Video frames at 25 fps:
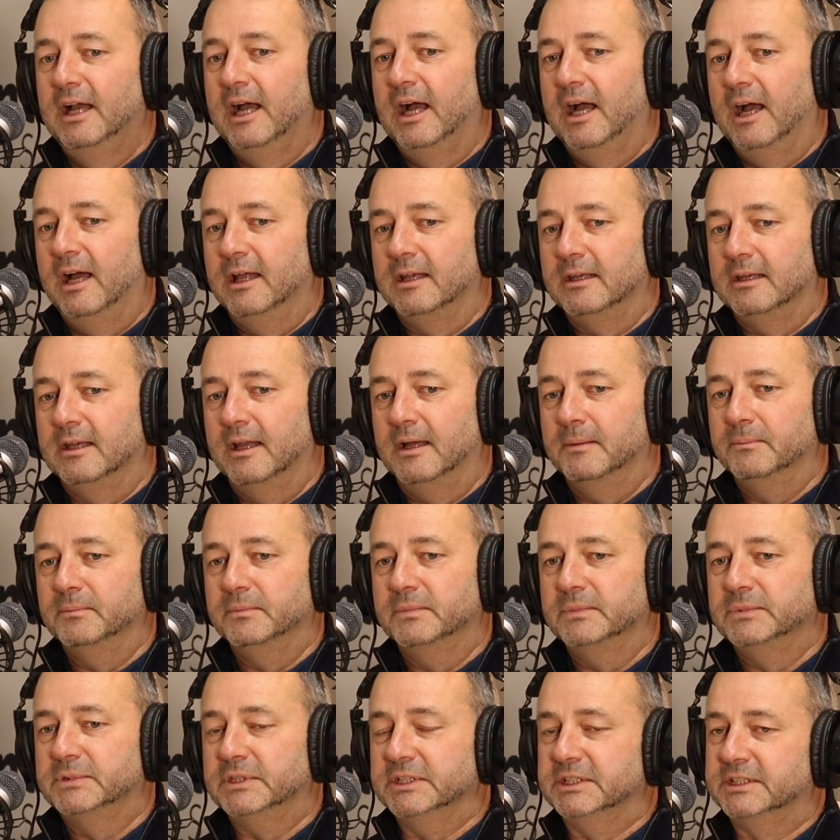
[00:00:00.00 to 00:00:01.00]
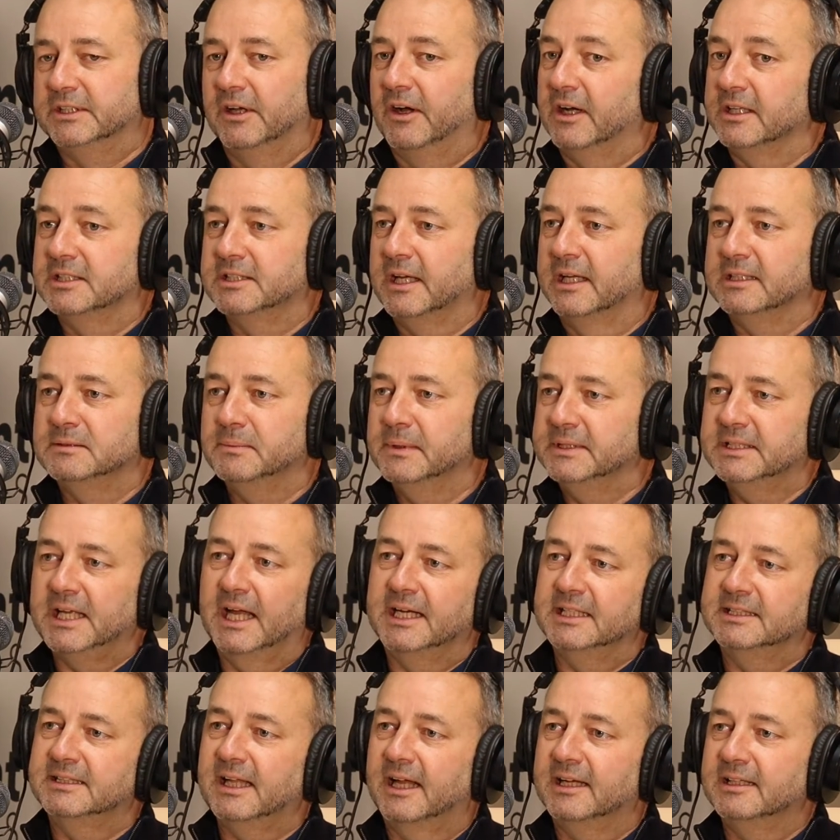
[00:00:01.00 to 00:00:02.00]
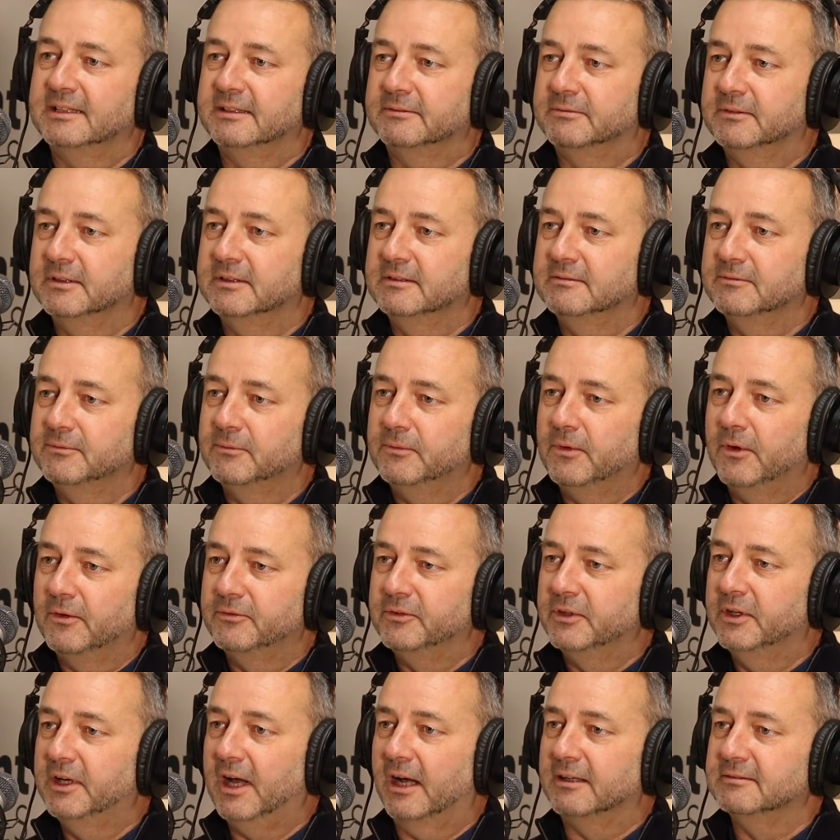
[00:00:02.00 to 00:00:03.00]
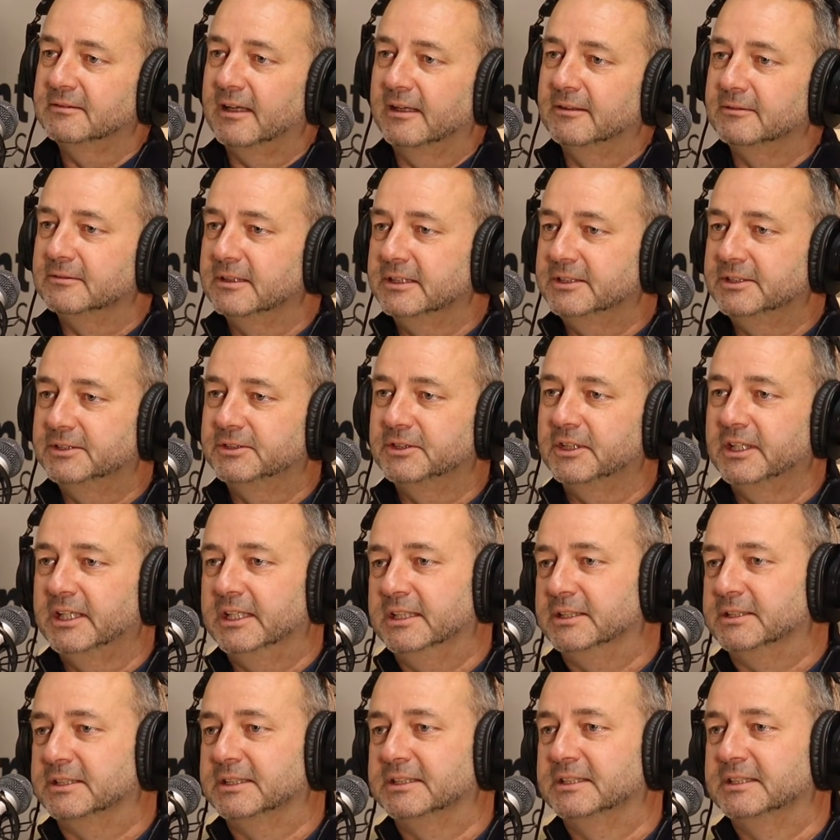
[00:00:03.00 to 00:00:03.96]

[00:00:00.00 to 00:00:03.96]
And she started saying to me, Daddy, why have you cut down all these trees?